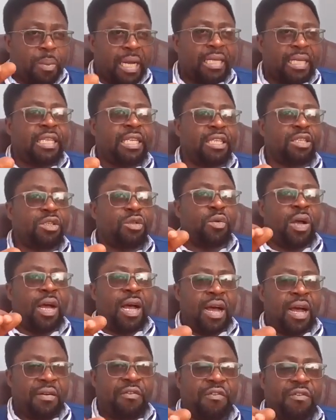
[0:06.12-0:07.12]
batteries you
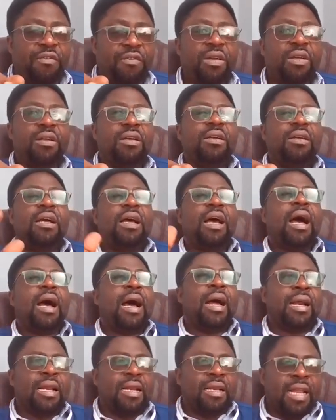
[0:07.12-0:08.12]
have,
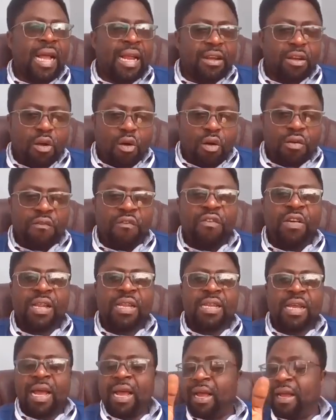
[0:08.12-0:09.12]
and that
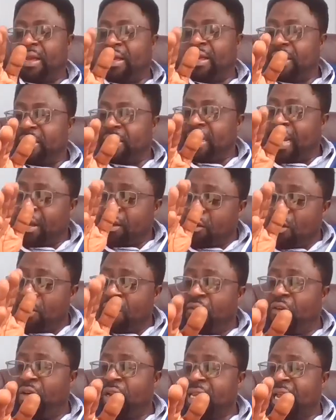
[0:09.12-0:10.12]
converter
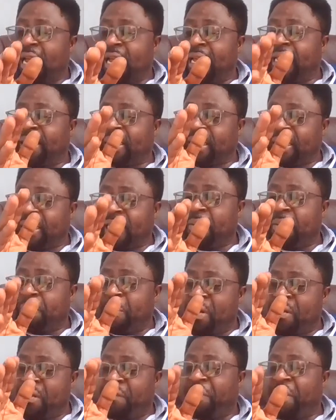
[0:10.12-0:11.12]
is
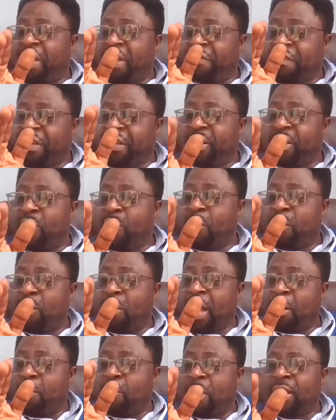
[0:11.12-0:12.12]
3.5
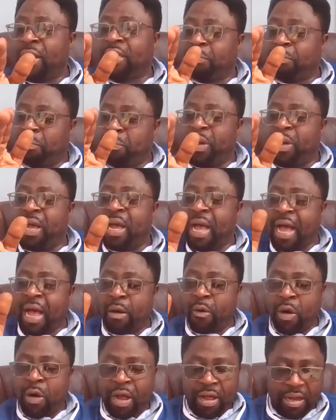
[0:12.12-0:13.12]
kilowatts per
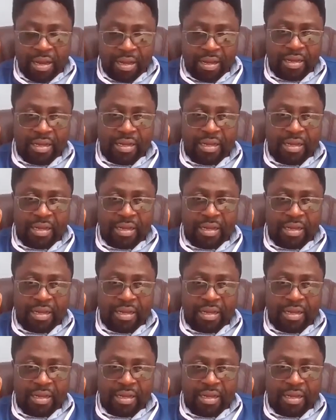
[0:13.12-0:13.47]
hour.